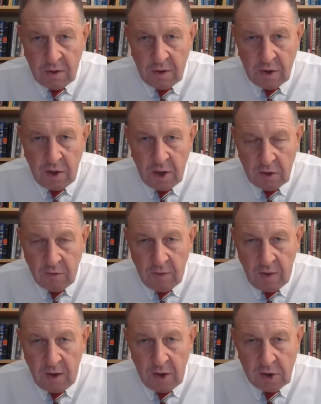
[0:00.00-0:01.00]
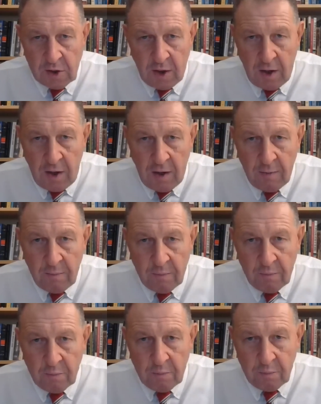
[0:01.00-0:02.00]
about the current real center of
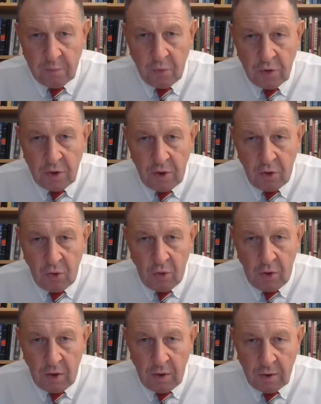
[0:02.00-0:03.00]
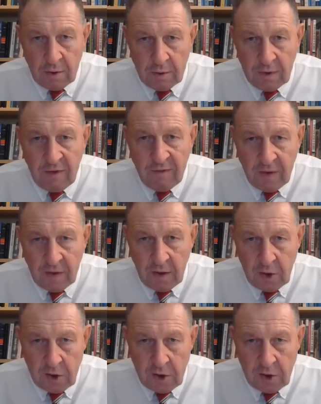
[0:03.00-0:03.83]
gravity in the Russian-Ukrainian war.